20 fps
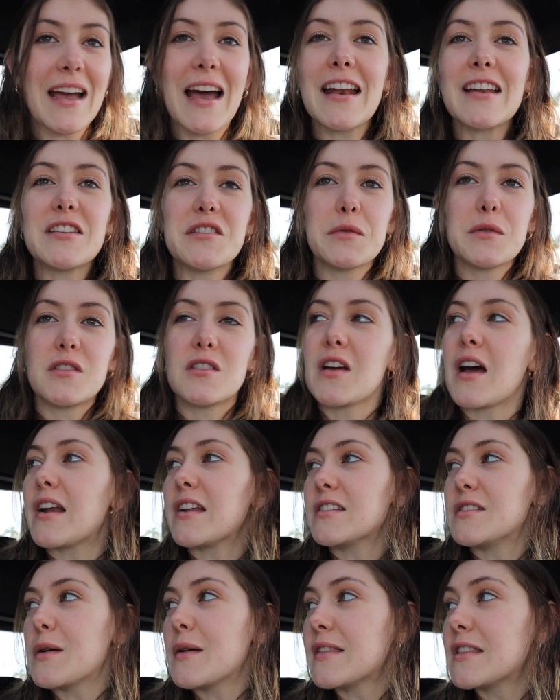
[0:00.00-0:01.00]
you gotta do what you
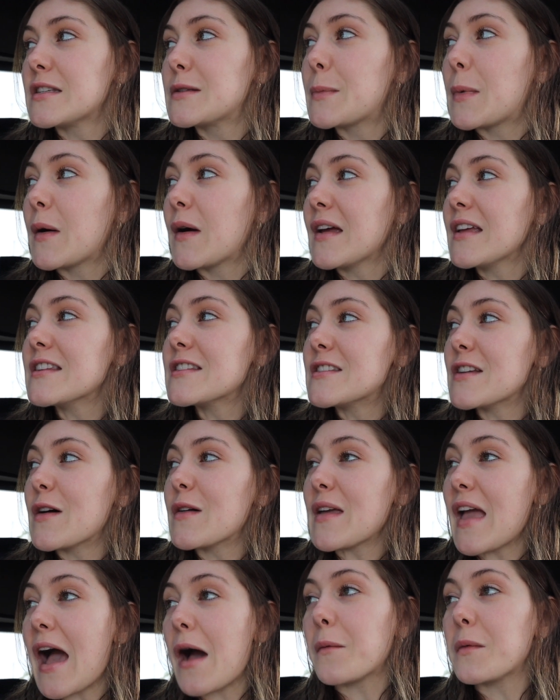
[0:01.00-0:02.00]
gotta do at this point.
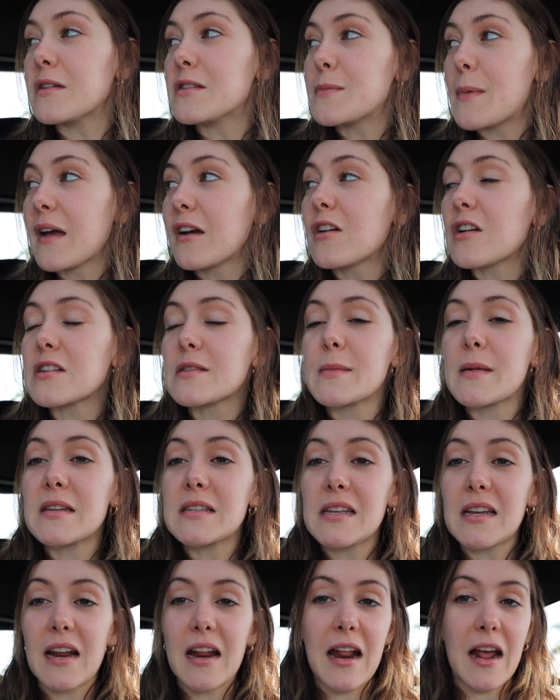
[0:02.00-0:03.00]
So yeah, we spent
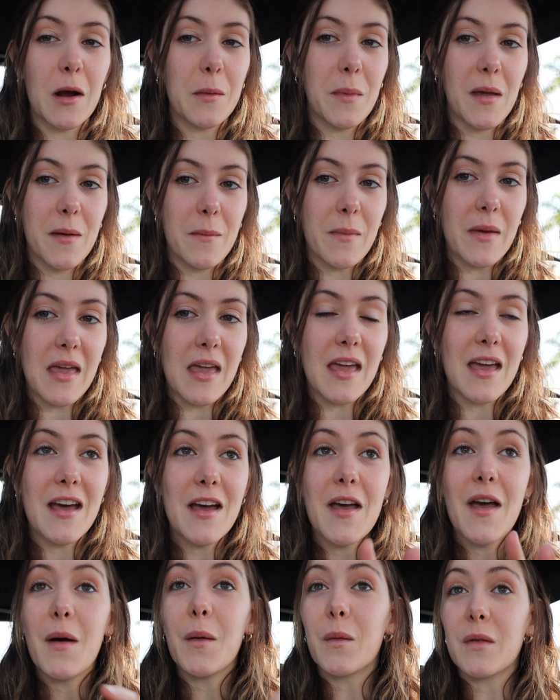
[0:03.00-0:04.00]
Christmas in an Airbnb.
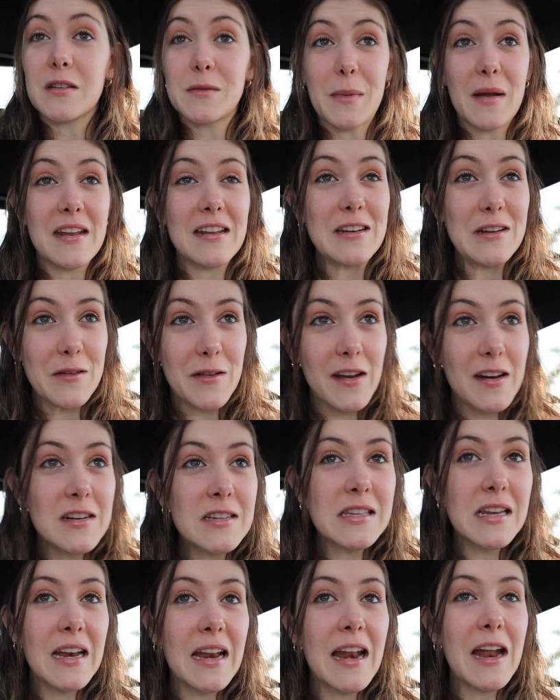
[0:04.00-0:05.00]
We're spending New
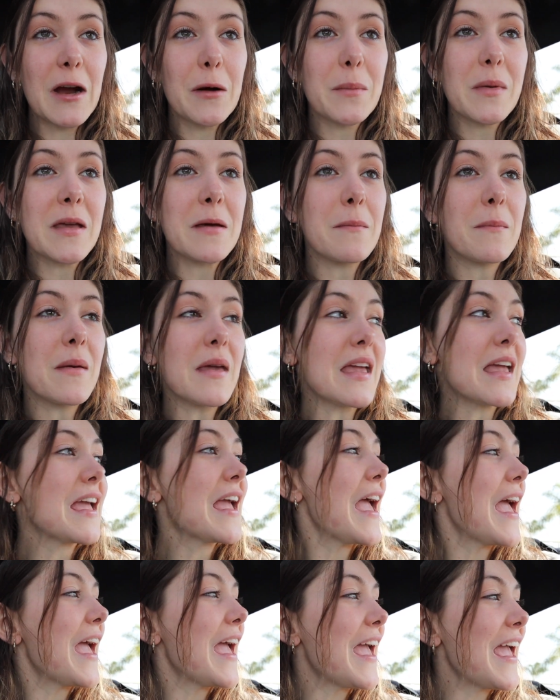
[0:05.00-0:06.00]
Year's in an
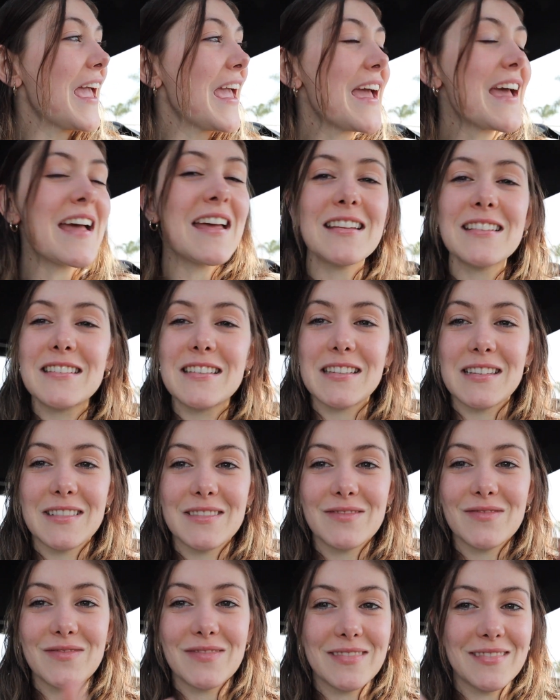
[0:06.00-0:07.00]
Airbnb and
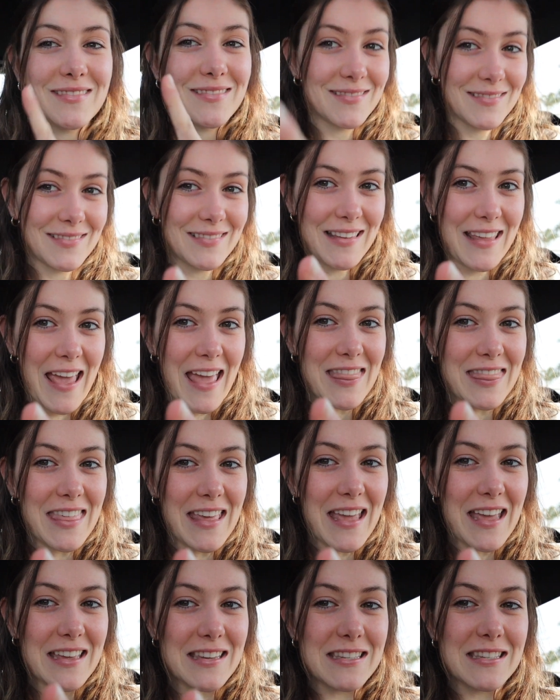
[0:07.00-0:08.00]
get
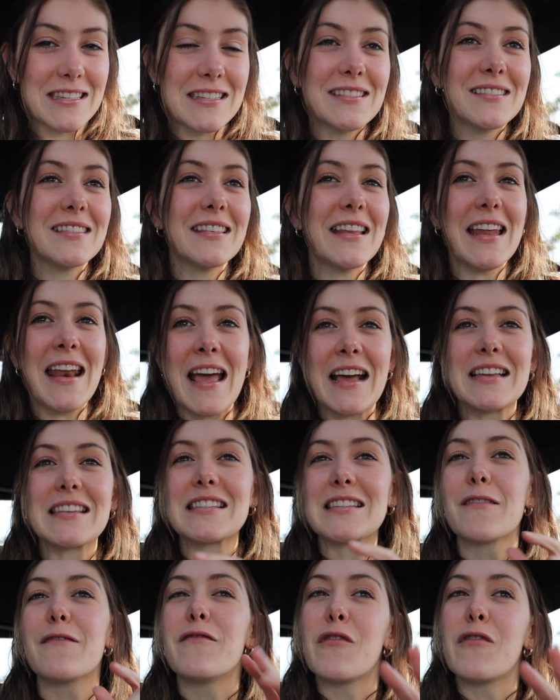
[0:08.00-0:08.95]
this, the next